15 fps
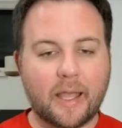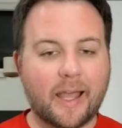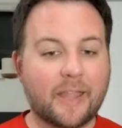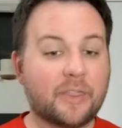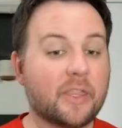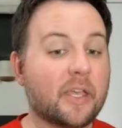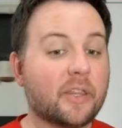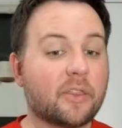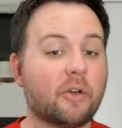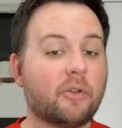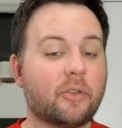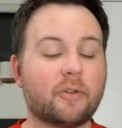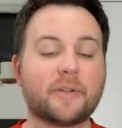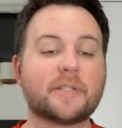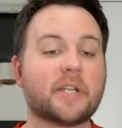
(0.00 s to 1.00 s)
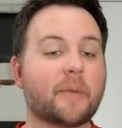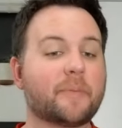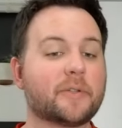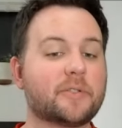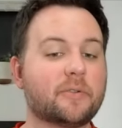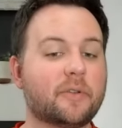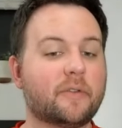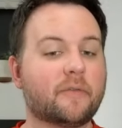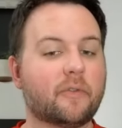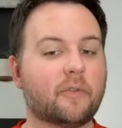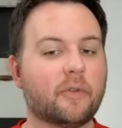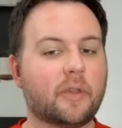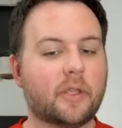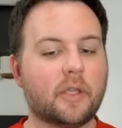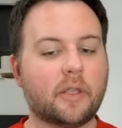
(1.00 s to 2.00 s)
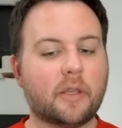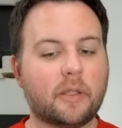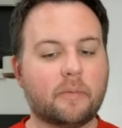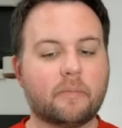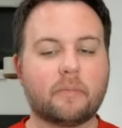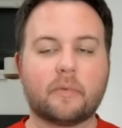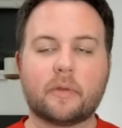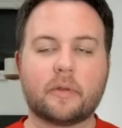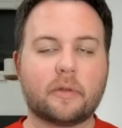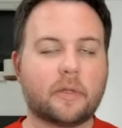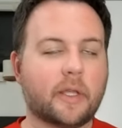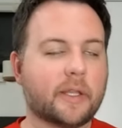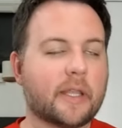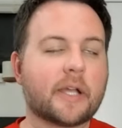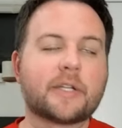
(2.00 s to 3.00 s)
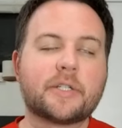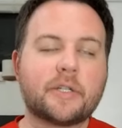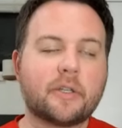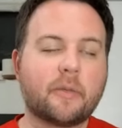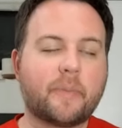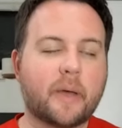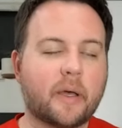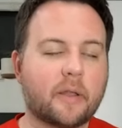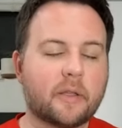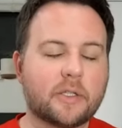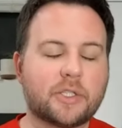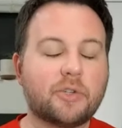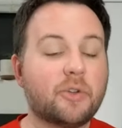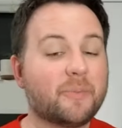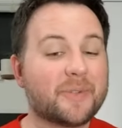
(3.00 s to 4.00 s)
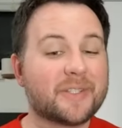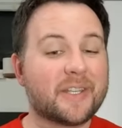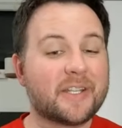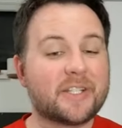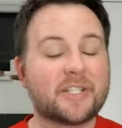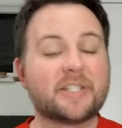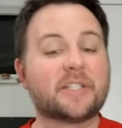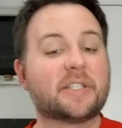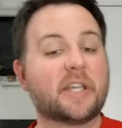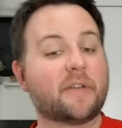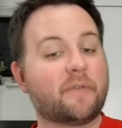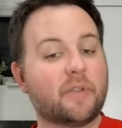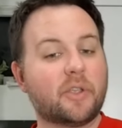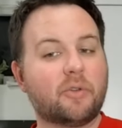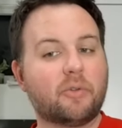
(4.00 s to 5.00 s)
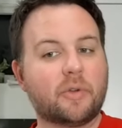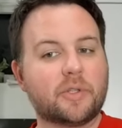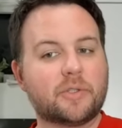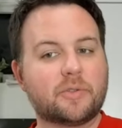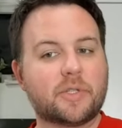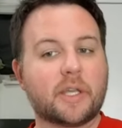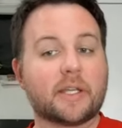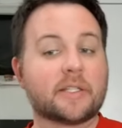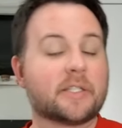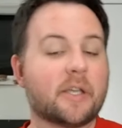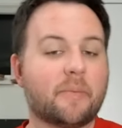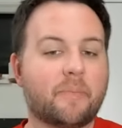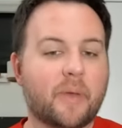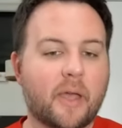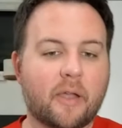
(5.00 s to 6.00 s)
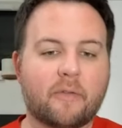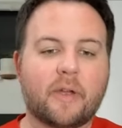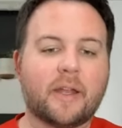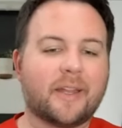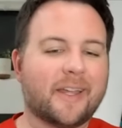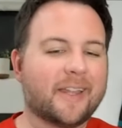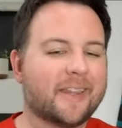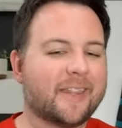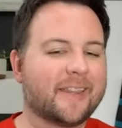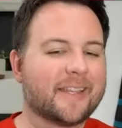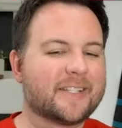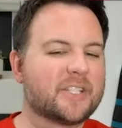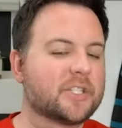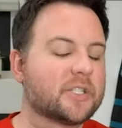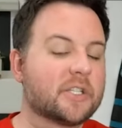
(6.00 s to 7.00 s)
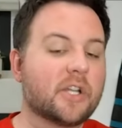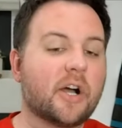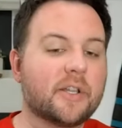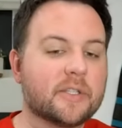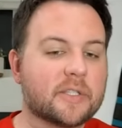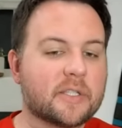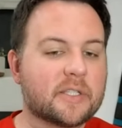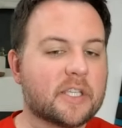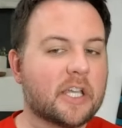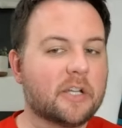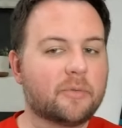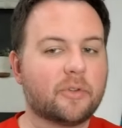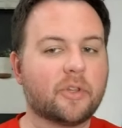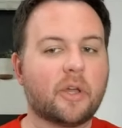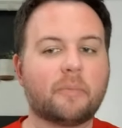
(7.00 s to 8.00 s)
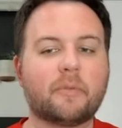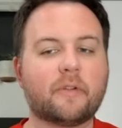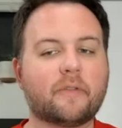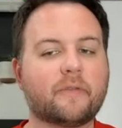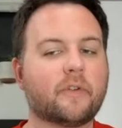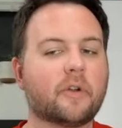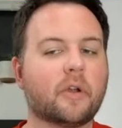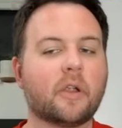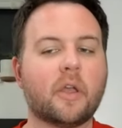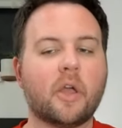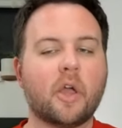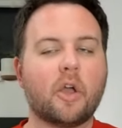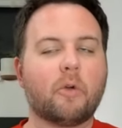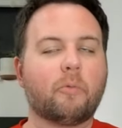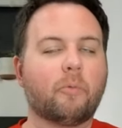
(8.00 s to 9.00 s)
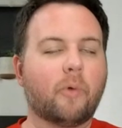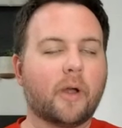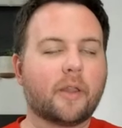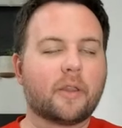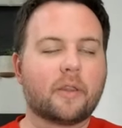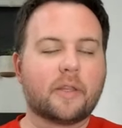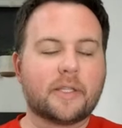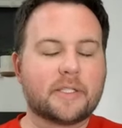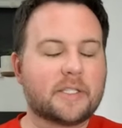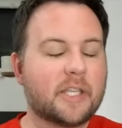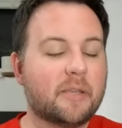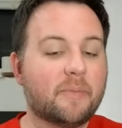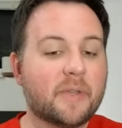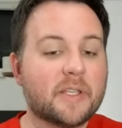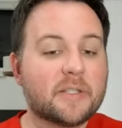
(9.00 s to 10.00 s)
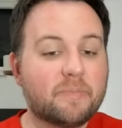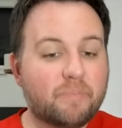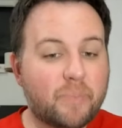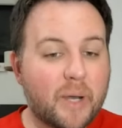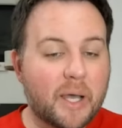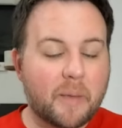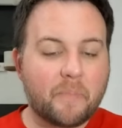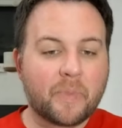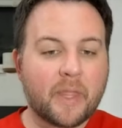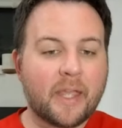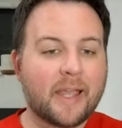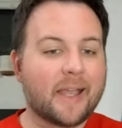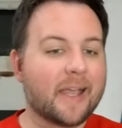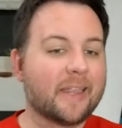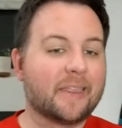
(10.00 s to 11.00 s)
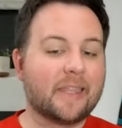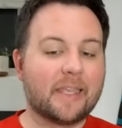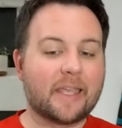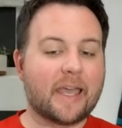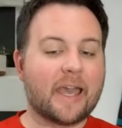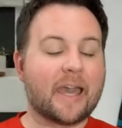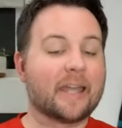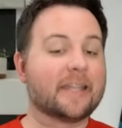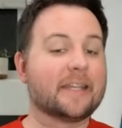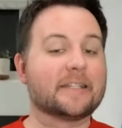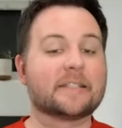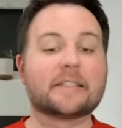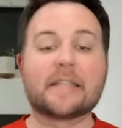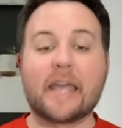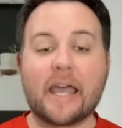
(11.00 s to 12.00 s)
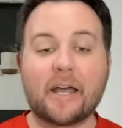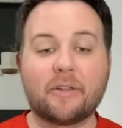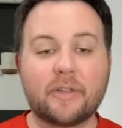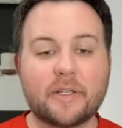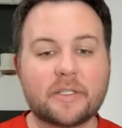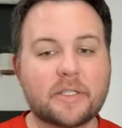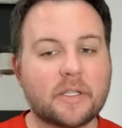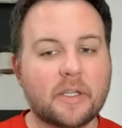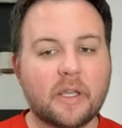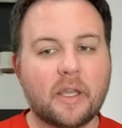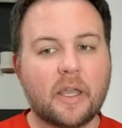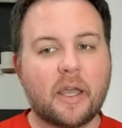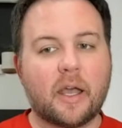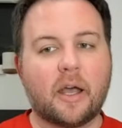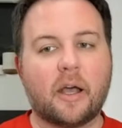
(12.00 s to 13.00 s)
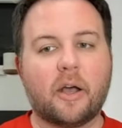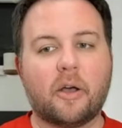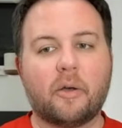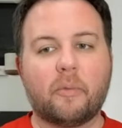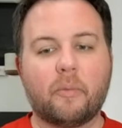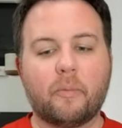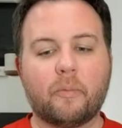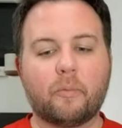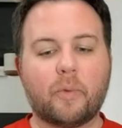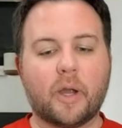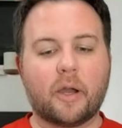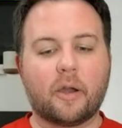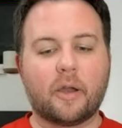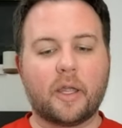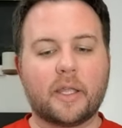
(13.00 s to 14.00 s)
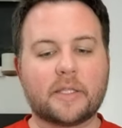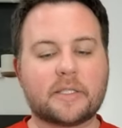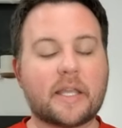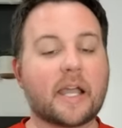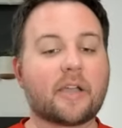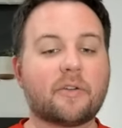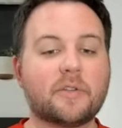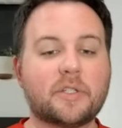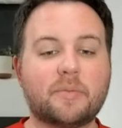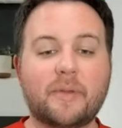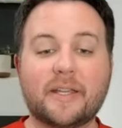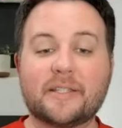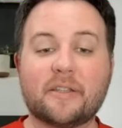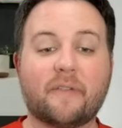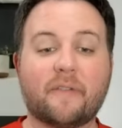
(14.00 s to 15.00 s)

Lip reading: I think, though, there is opportunity for the like next year, the shooting percentage is definitely going to take a step back, right? I think that's just an unsustainable number for what this team is. But I think added talent, where it's not going to be as